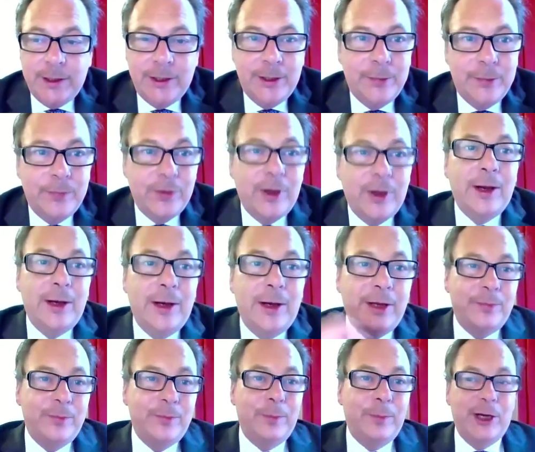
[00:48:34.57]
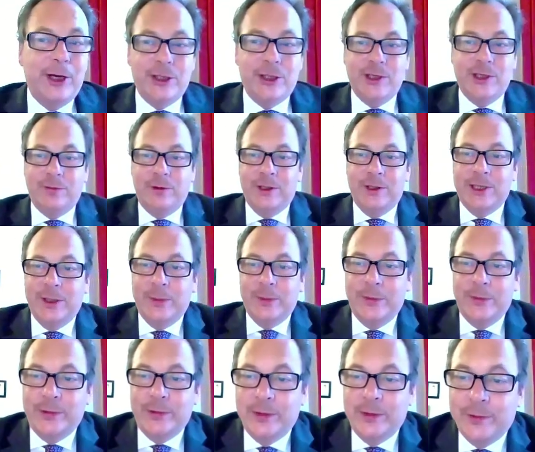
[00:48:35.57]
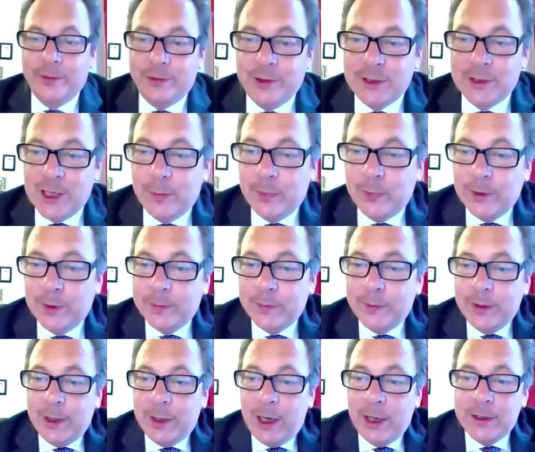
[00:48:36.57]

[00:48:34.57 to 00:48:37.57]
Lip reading: And he mentions, for example,